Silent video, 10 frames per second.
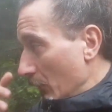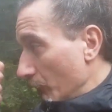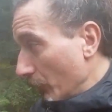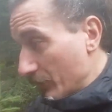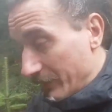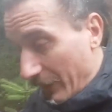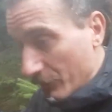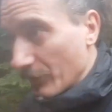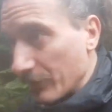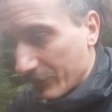
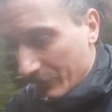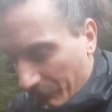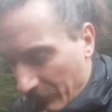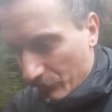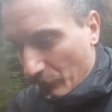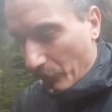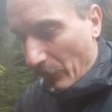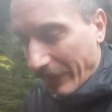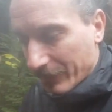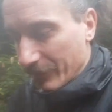relaxation is something to
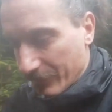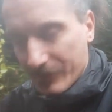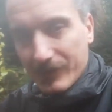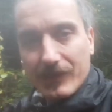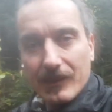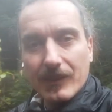practice